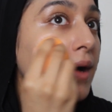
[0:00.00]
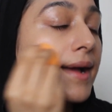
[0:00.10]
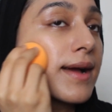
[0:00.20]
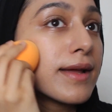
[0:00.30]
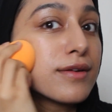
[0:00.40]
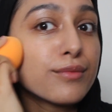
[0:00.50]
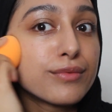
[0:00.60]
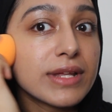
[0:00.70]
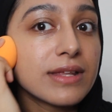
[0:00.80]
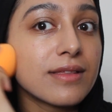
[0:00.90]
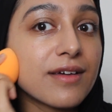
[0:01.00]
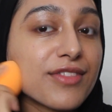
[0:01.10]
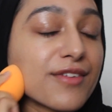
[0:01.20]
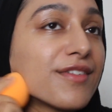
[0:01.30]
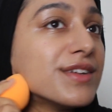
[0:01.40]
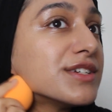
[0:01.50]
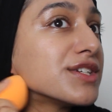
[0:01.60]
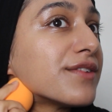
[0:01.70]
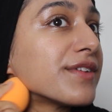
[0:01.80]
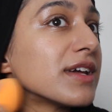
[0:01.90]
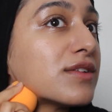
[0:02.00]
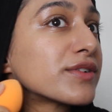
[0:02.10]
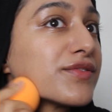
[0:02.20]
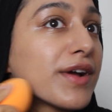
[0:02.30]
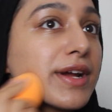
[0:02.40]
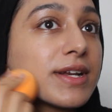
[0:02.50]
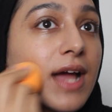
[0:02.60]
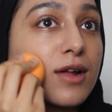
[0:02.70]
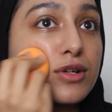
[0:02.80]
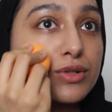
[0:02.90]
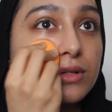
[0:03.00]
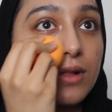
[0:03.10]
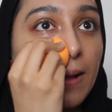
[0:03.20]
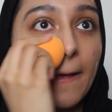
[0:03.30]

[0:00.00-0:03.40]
I kind of really love the finish of it. It looks very natural.